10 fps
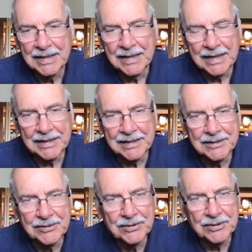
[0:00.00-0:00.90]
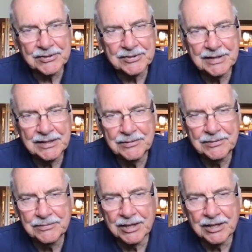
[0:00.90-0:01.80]
and you'll see
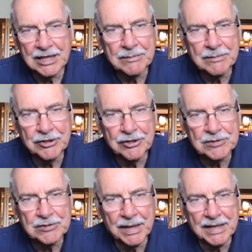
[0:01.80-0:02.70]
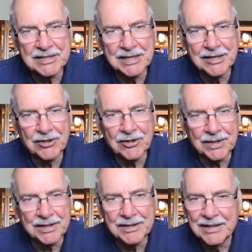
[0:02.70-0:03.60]
one hummingbird just buzzing another
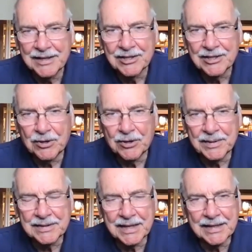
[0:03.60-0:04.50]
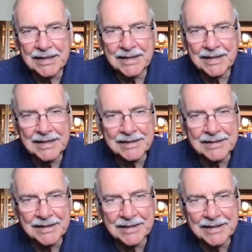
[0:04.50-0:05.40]
one the moment they hit
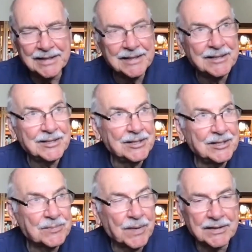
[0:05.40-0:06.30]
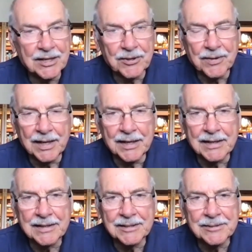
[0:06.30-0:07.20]
a spot they don't
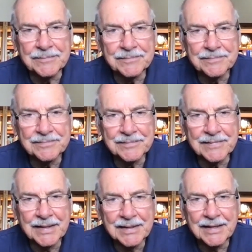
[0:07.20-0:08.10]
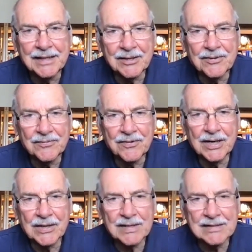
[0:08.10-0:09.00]
like. Yeah, they're
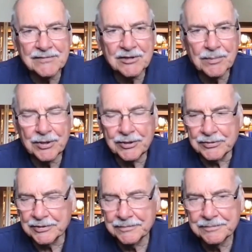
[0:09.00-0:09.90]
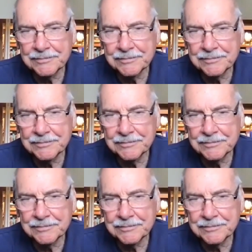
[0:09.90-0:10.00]
very aggressive little birds.